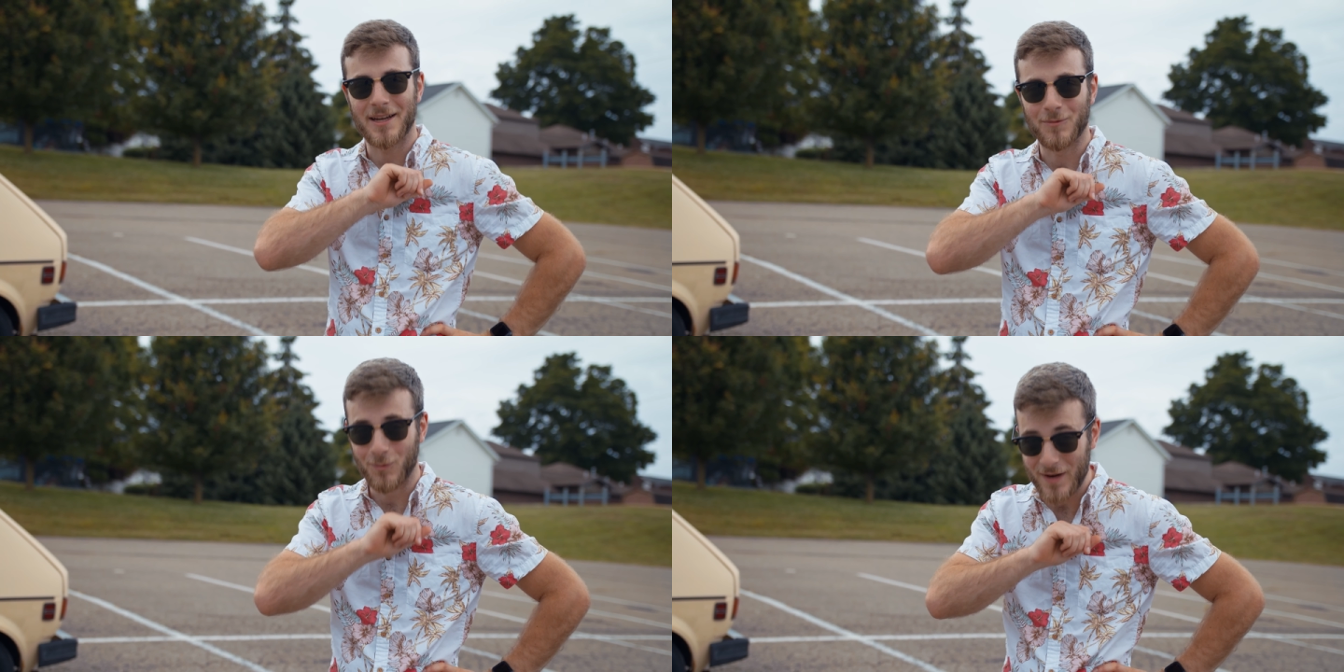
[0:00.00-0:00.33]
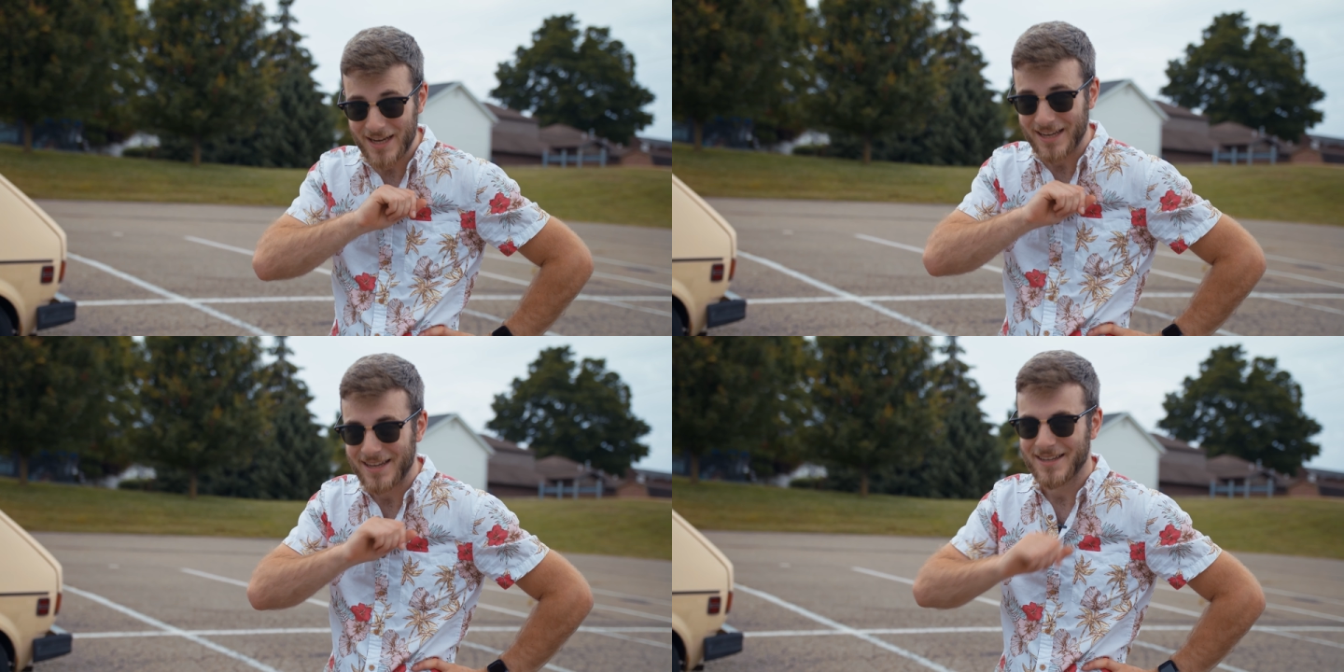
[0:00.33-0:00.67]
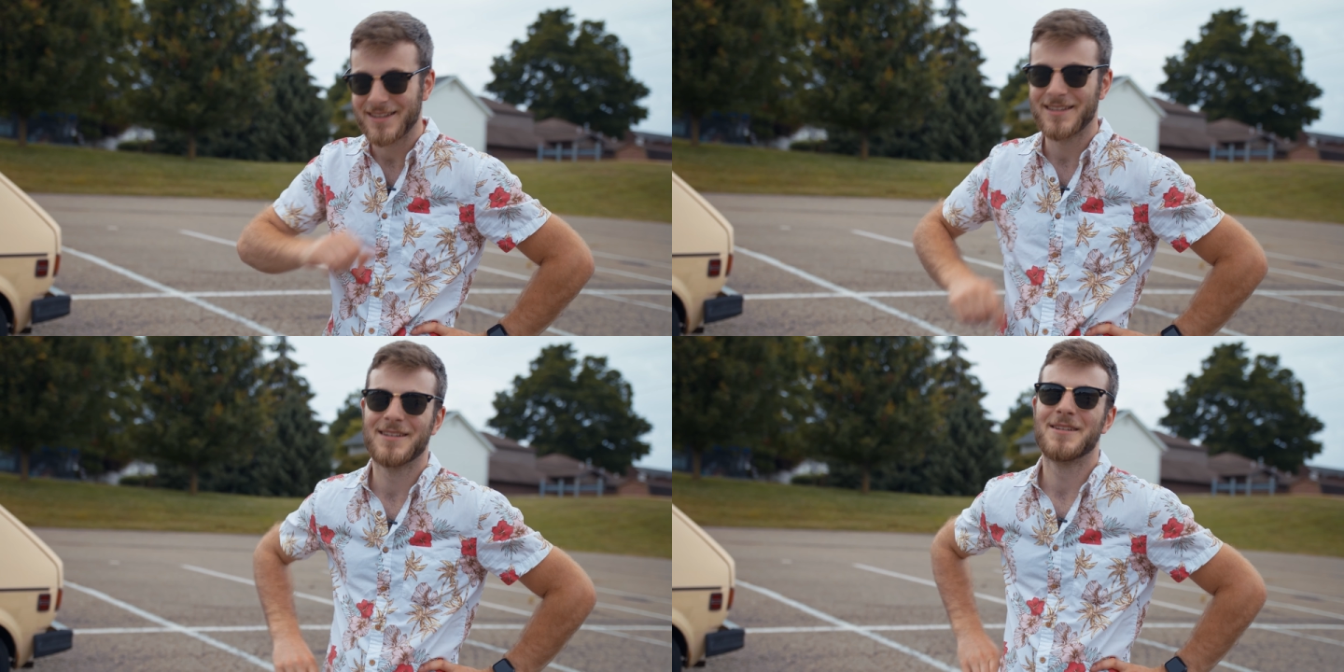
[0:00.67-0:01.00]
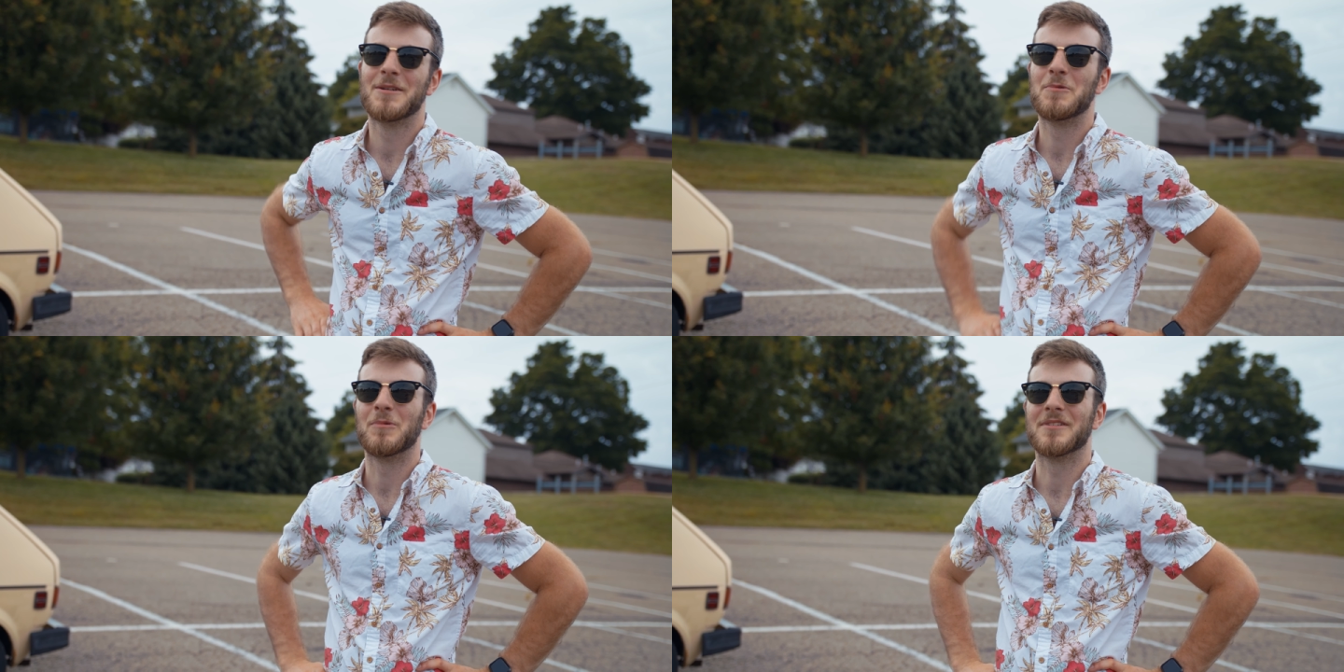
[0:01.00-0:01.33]
and we
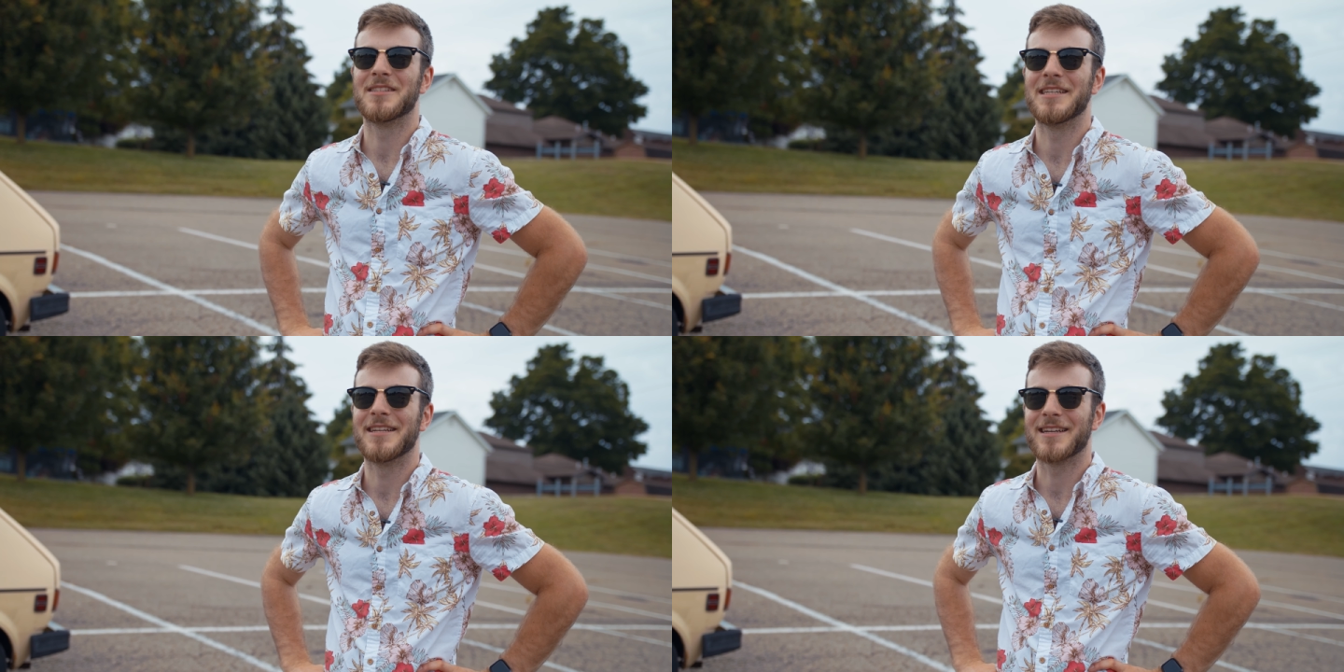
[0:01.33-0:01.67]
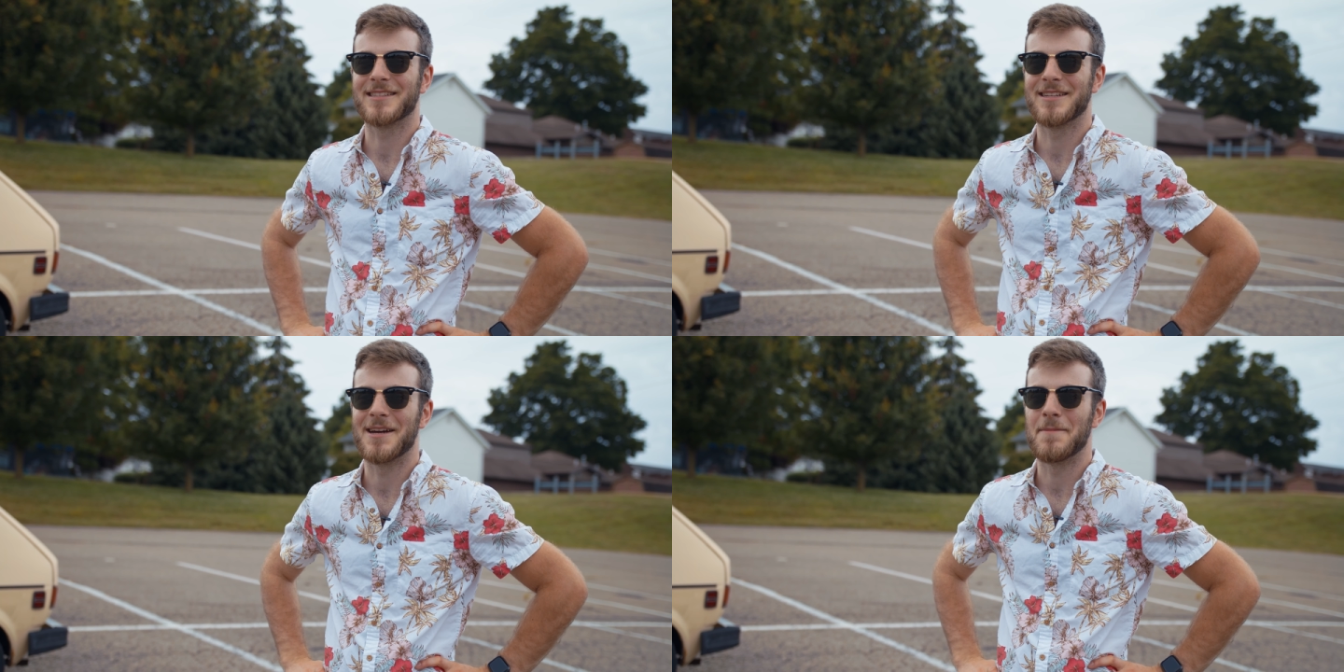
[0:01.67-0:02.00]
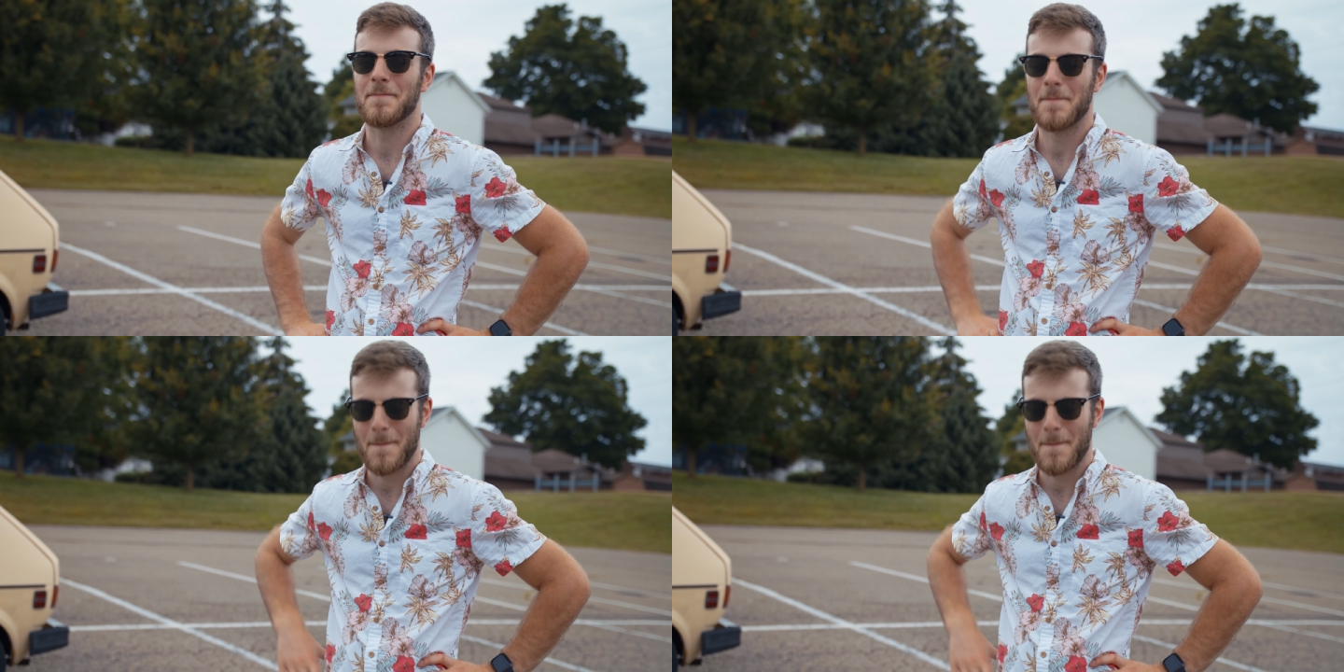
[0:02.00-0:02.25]
will see you next time.